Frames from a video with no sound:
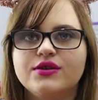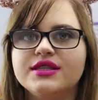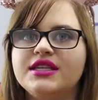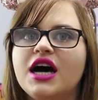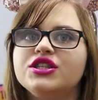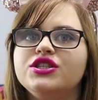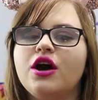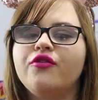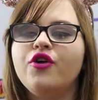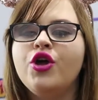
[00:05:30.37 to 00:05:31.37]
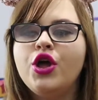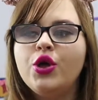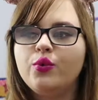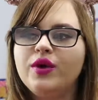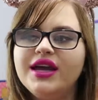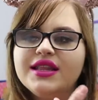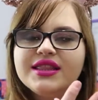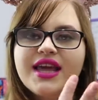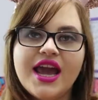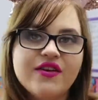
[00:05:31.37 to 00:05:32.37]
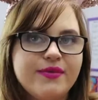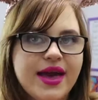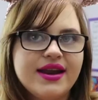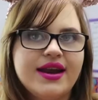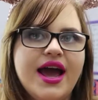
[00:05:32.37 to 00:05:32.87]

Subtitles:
So it starts off with cavemen